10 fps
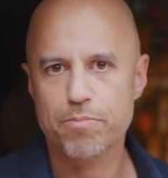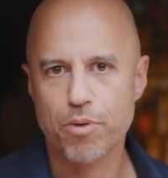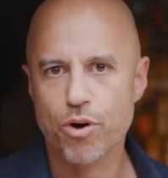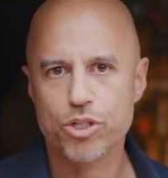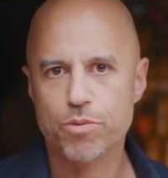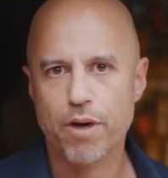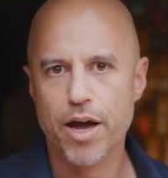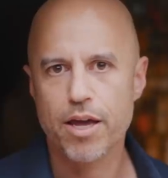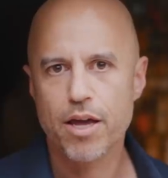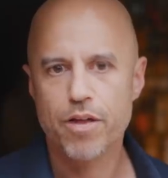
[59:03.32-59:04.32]
burst
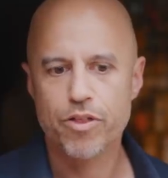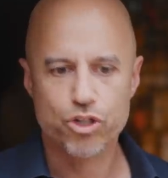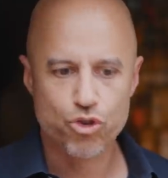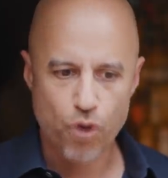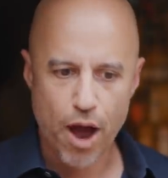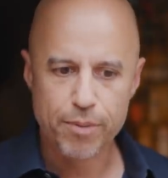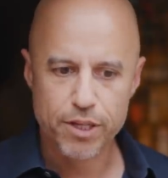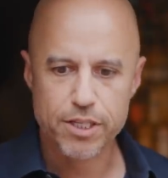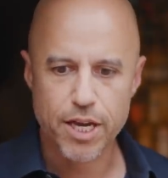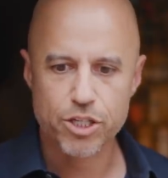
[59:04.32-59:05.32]
by the
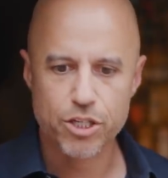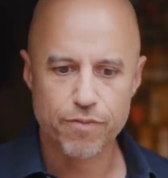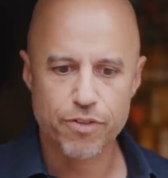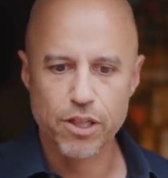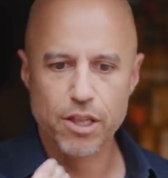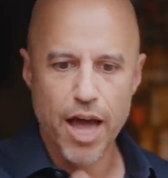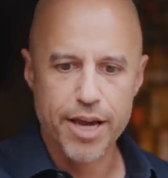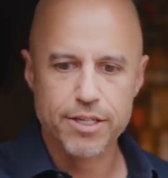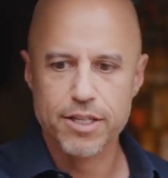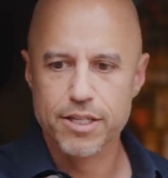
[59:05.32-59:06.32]
tribalization of the
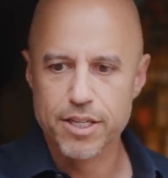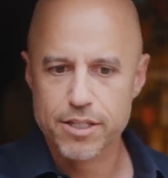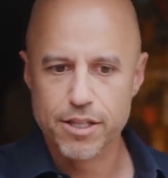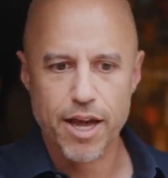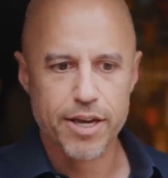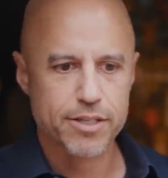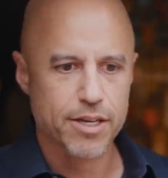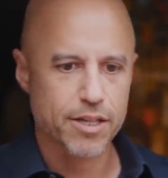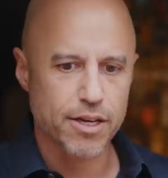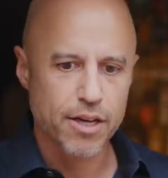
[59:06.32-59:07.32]
likes and the dislikes
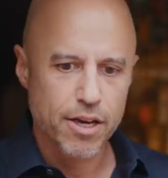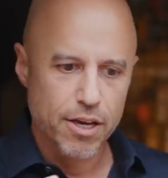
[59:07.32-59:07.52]
and the